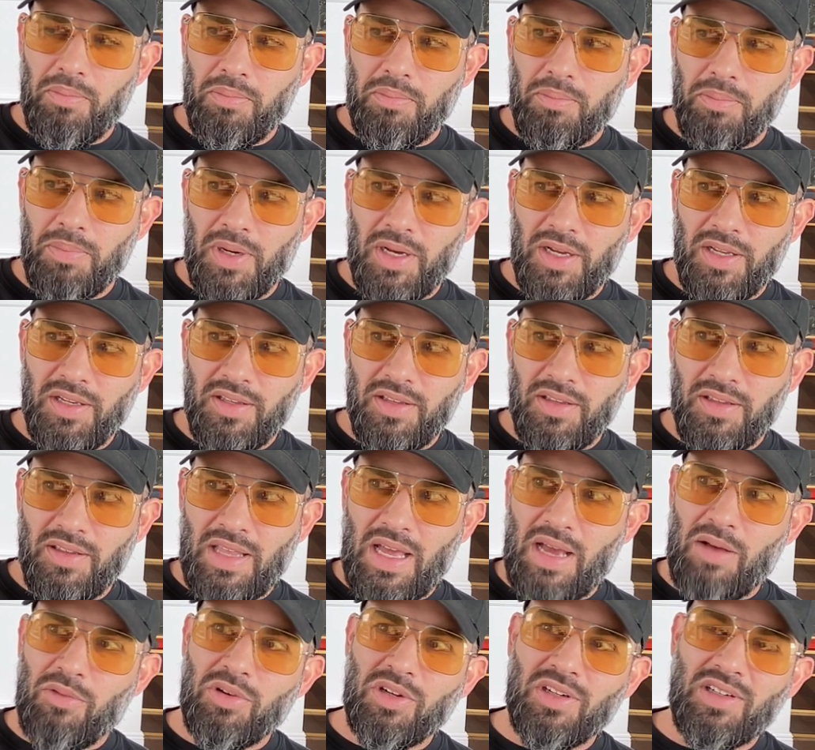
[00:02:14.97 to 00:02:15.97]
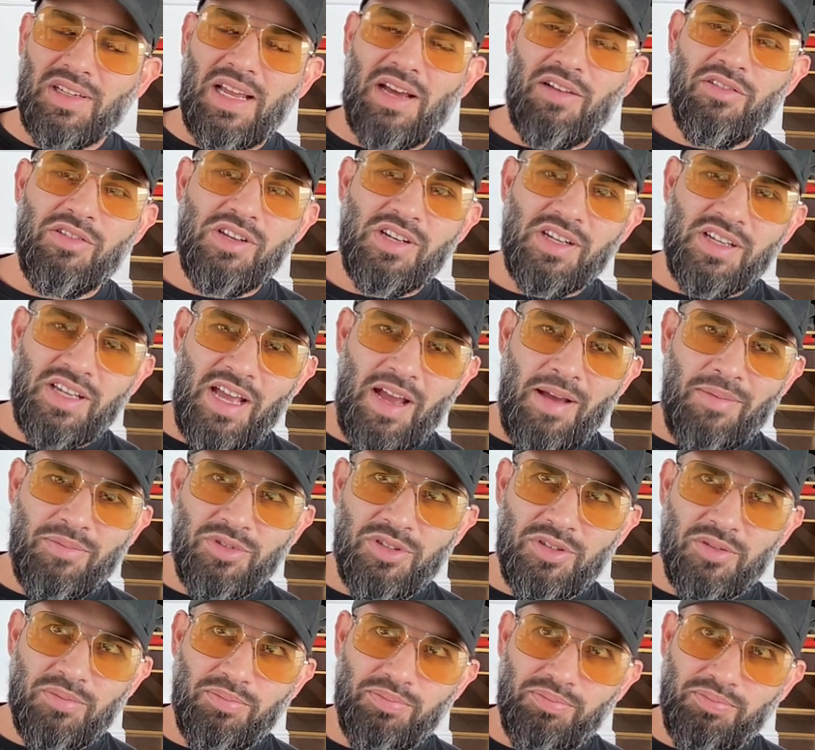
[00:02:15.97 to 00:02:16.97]
But that would allow you to
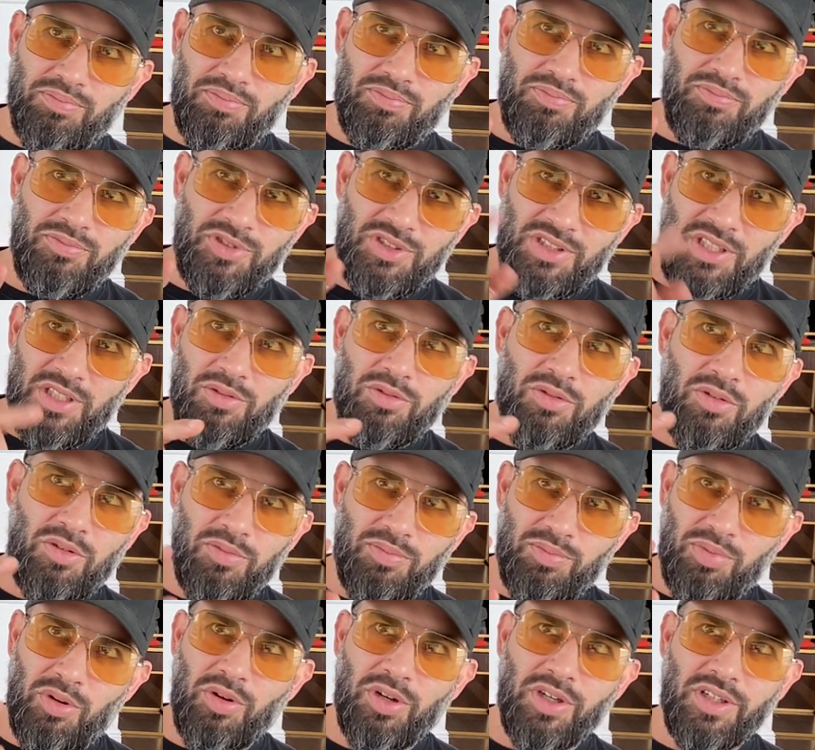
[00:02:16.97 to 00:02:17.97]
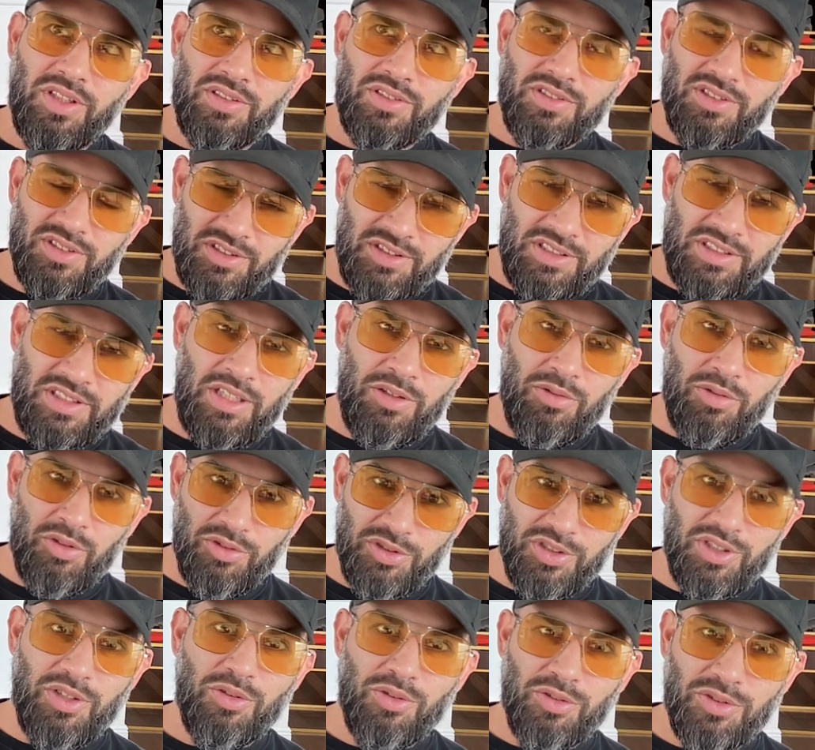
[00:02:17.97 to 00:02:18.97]
capture
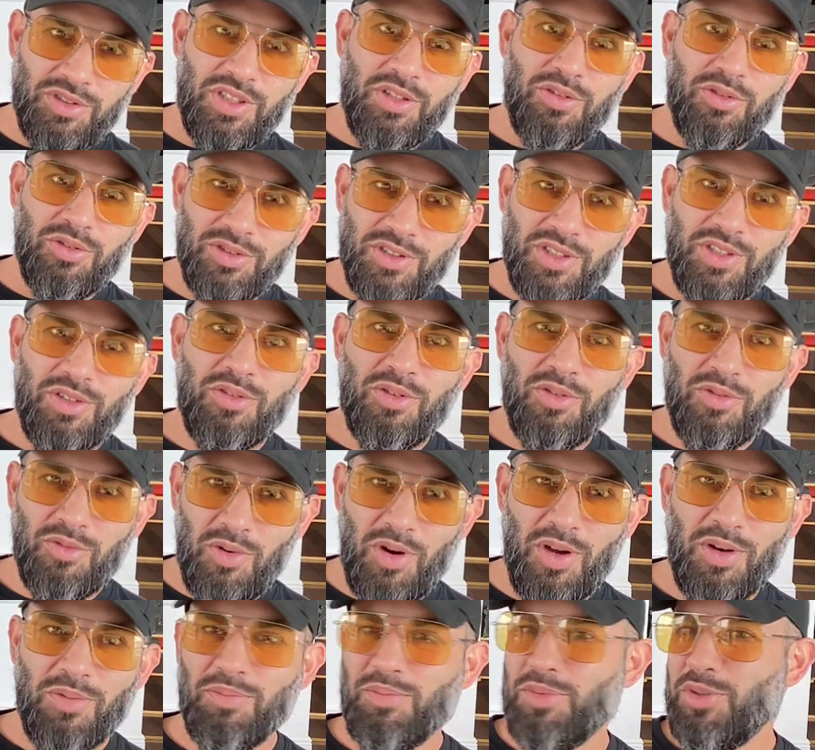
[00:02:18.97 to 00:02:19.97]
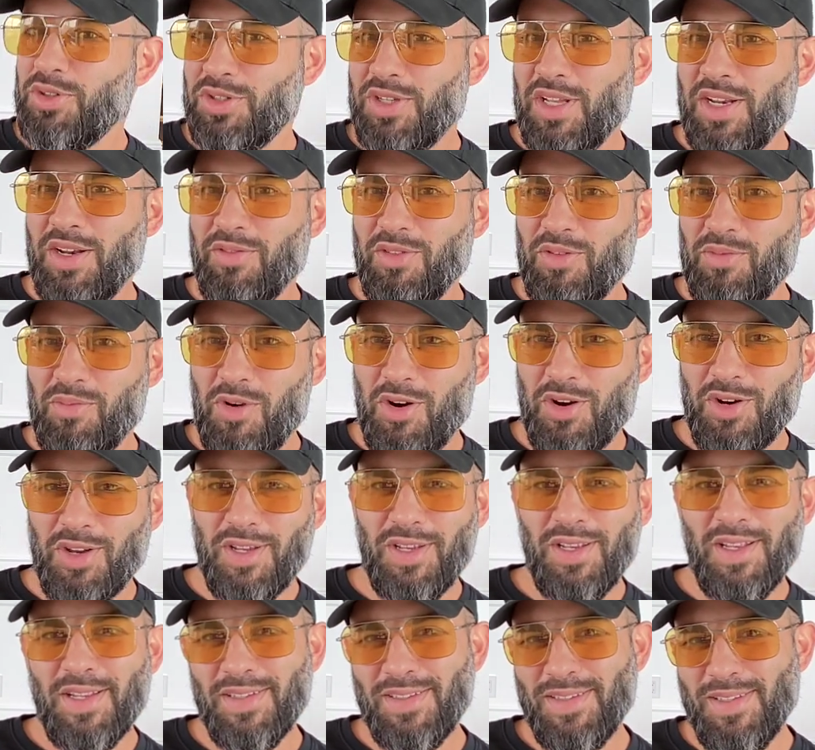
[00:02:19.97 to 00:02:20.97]
0.00001% of the
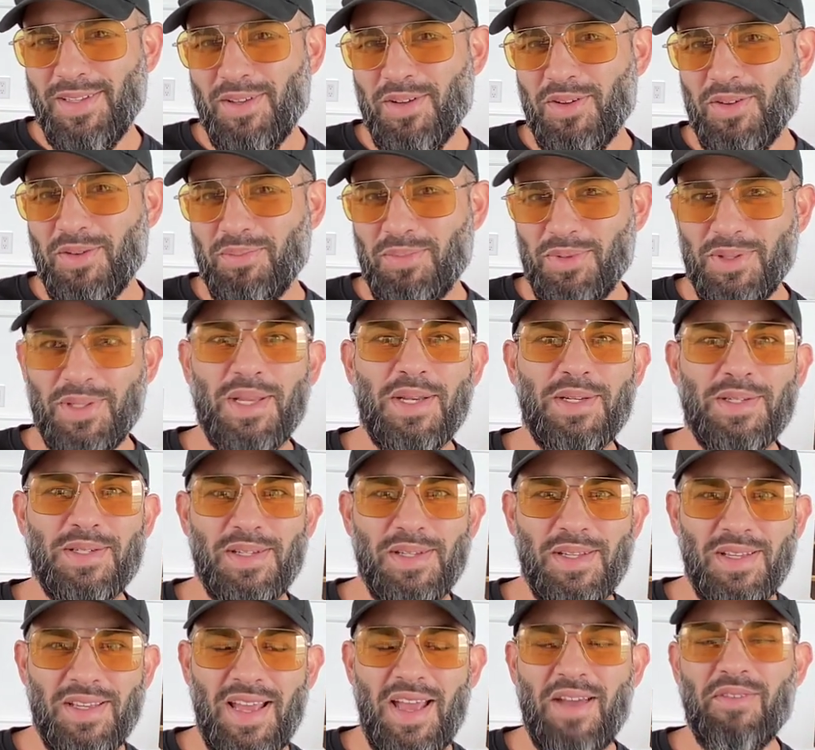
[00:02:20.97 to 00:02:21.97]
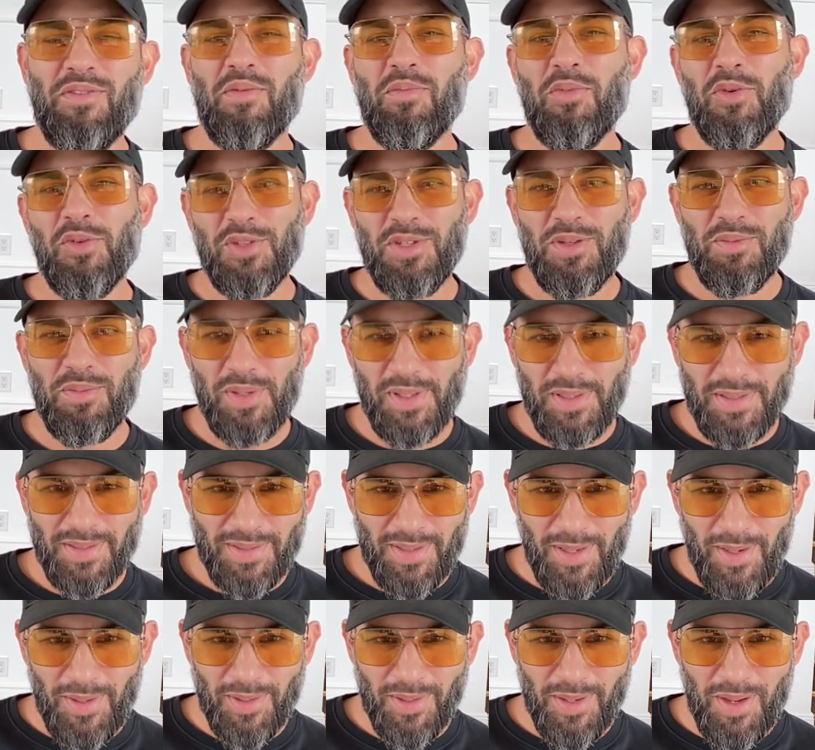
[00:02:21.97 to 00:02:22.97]
market and still potentially have a
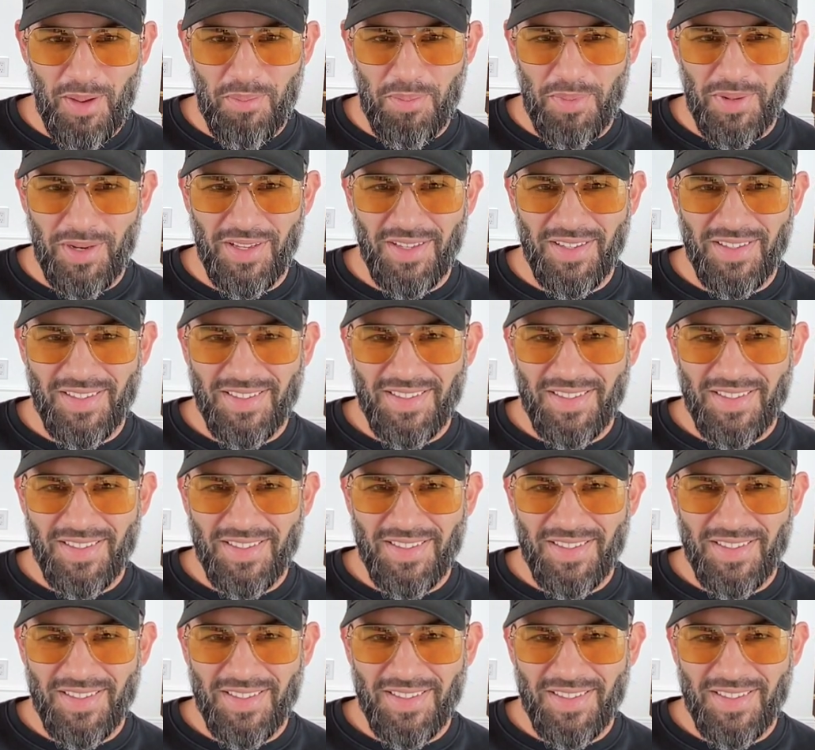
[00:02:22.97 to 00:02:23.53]
multi-billion-dollar company,